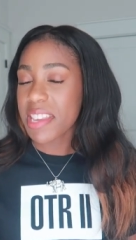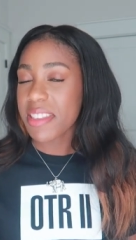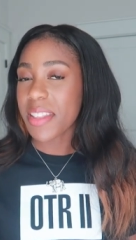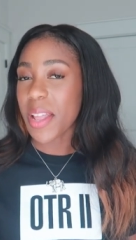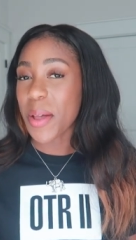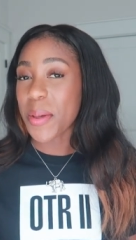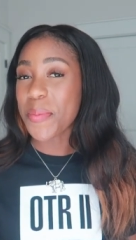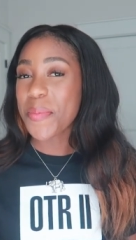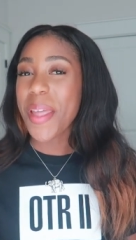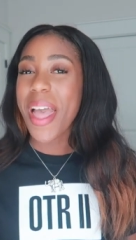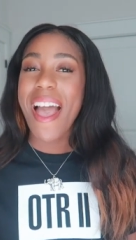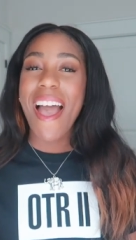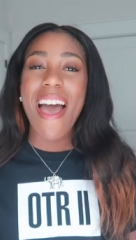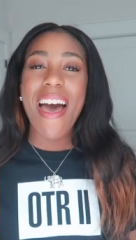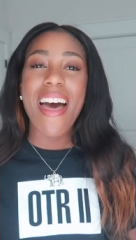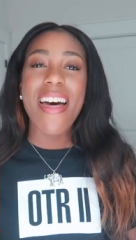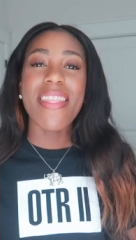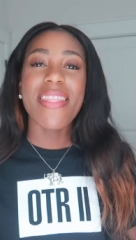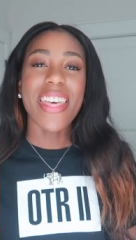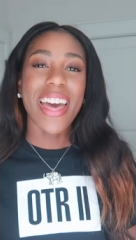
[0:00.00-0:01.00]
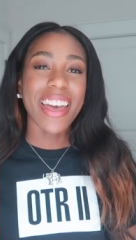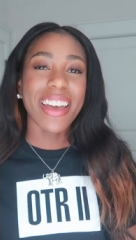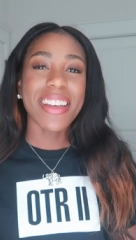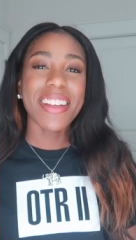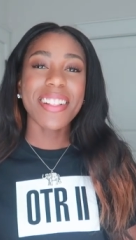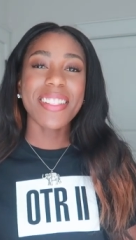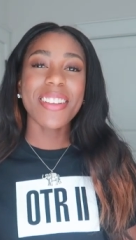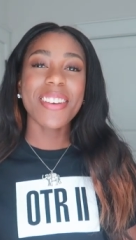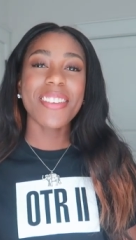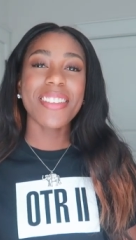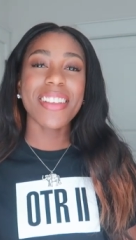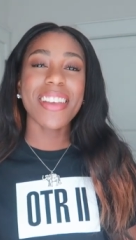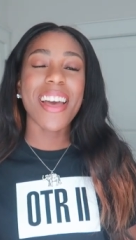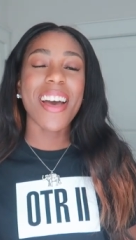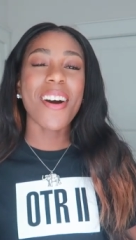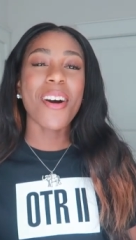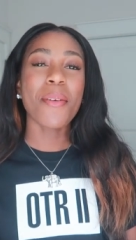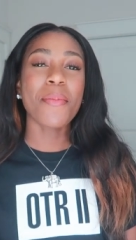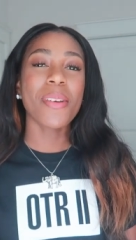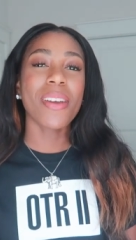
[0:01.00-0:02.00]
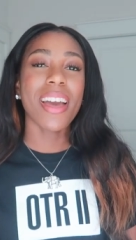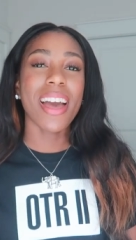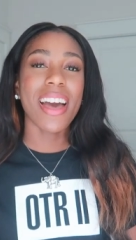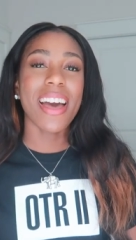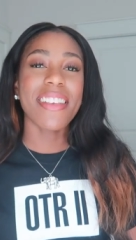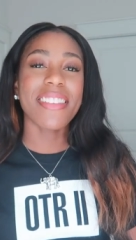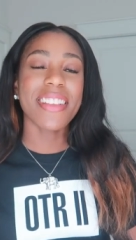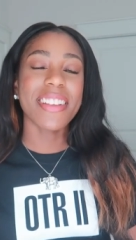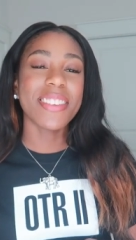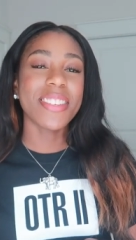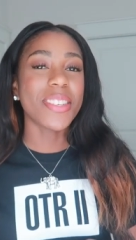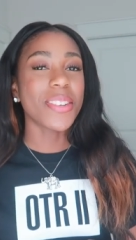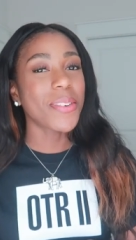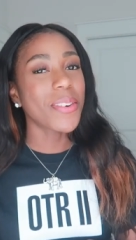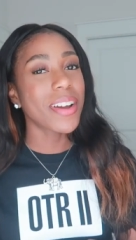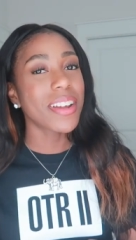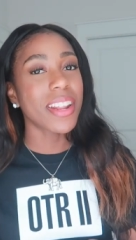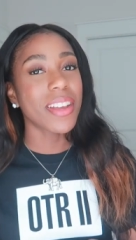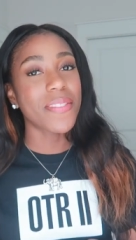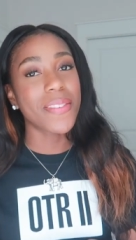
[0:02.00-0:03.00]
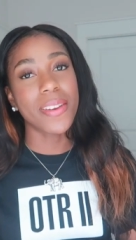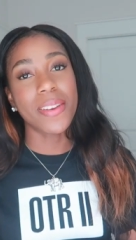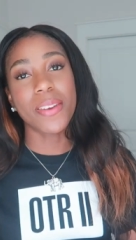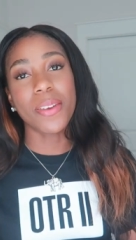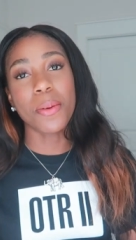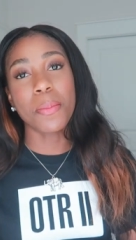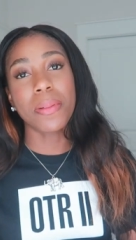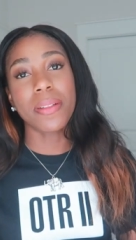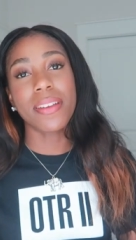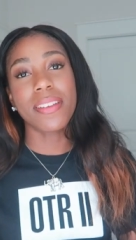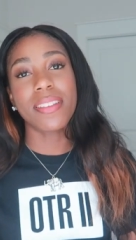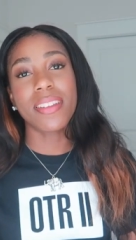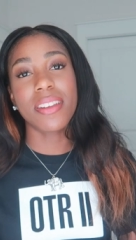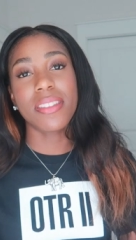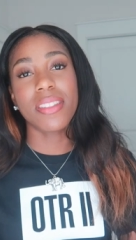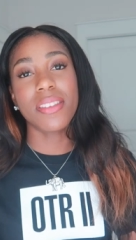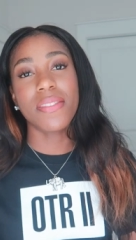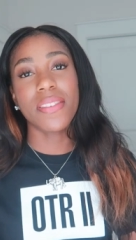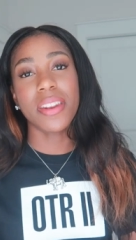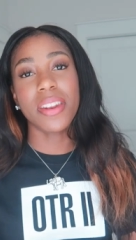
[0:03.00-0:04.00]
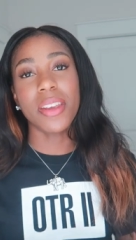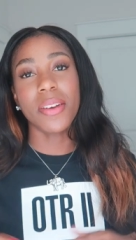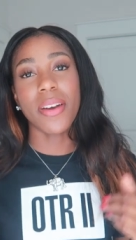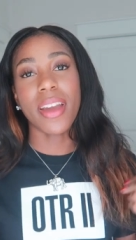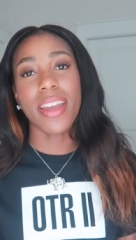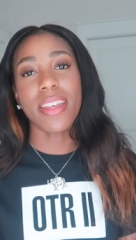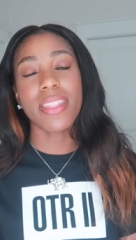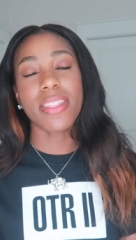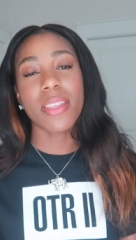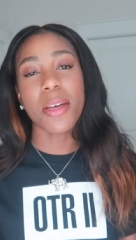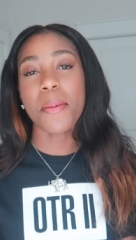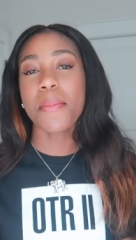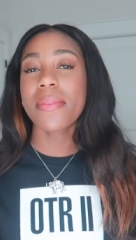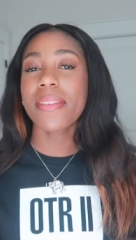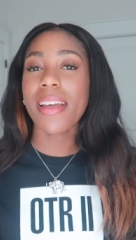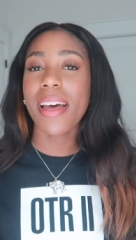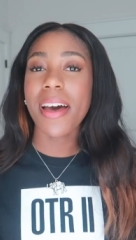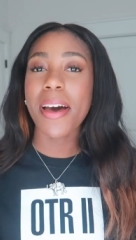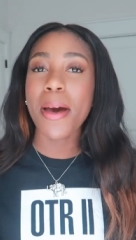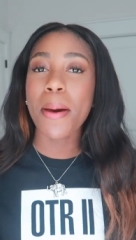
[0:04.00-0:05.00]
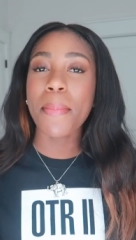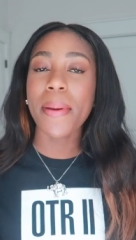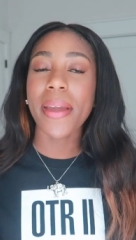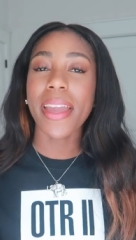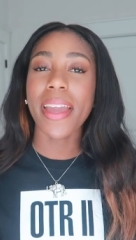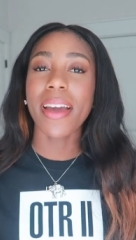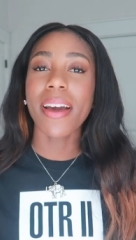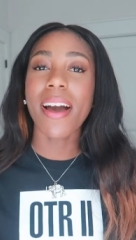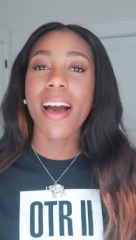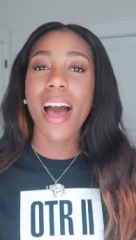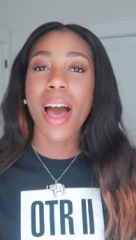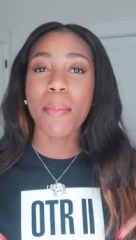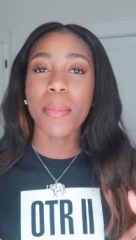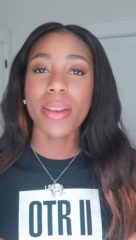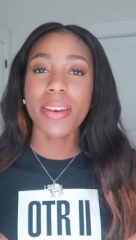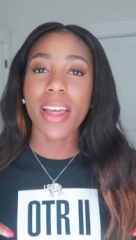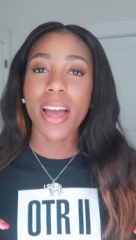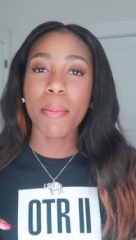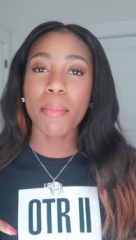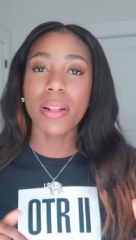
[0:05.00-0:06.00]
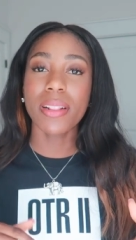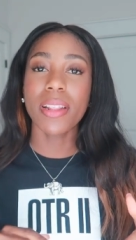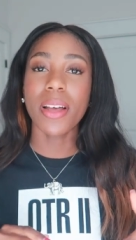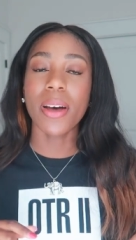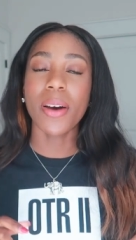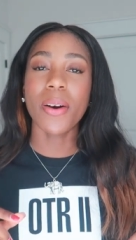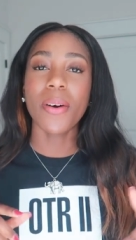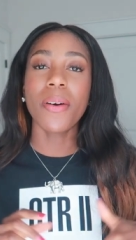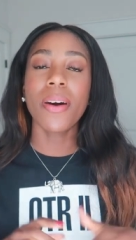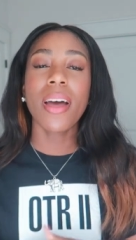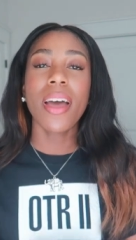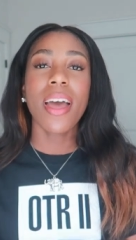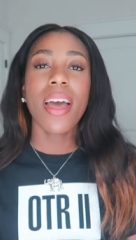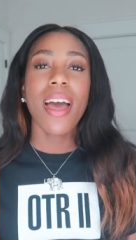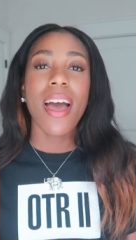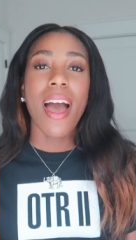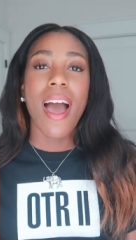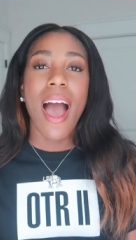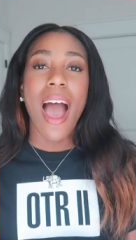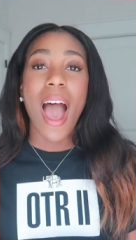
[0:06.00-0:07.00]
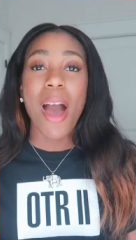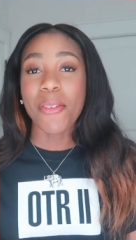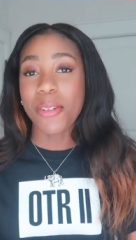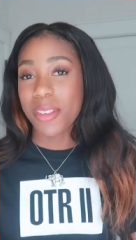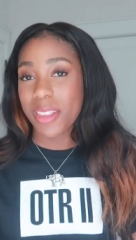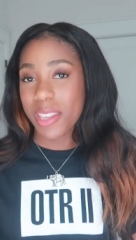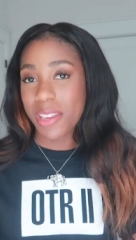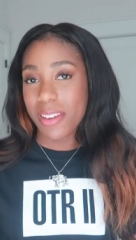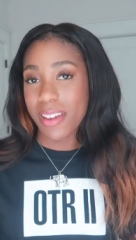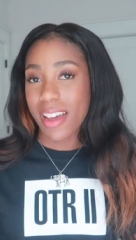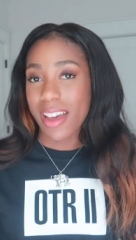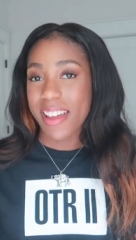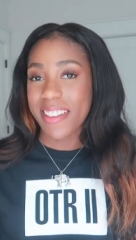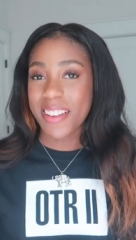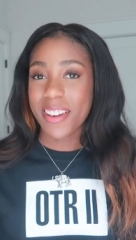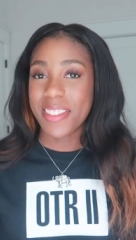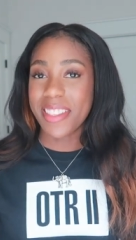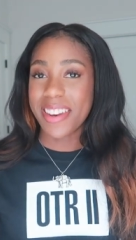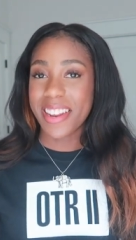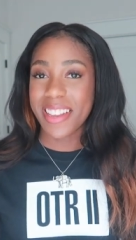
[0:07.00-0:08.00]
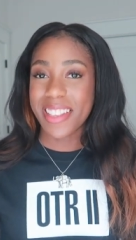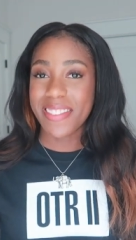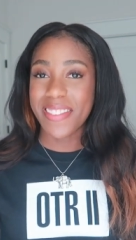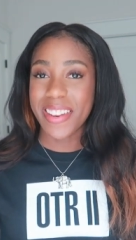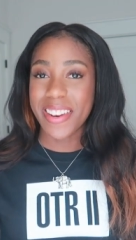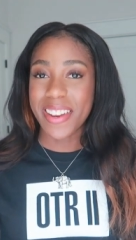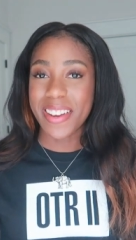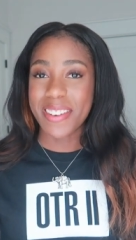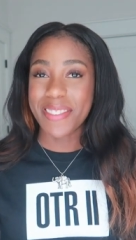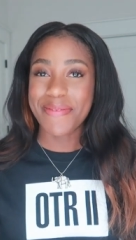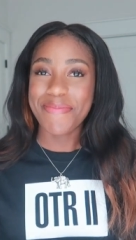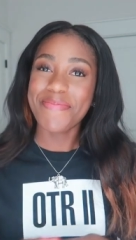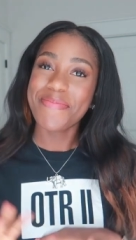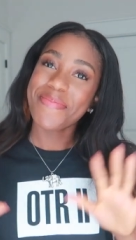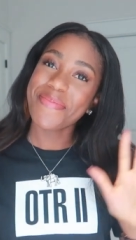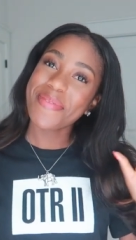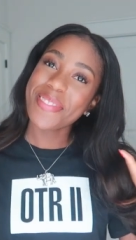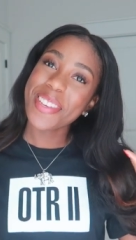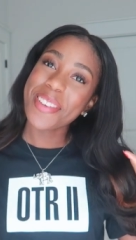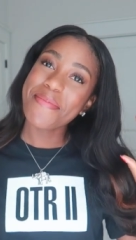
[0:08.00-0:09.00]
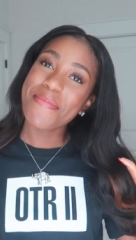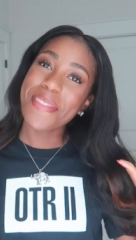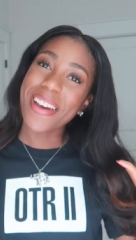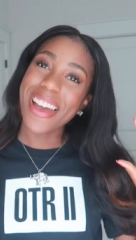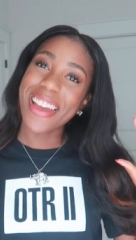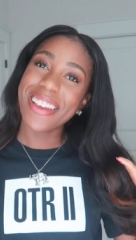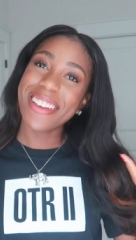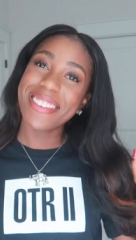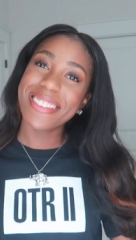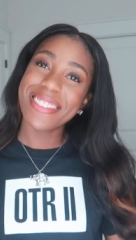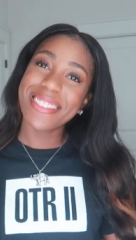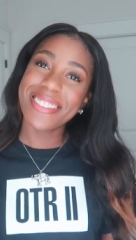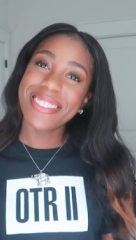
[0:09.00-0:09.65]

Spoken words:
So that concludes it. I hope you guys enjoyed. If you do, please give the video a thumbs up and comment down below. I will see you guys on the next video. Bye.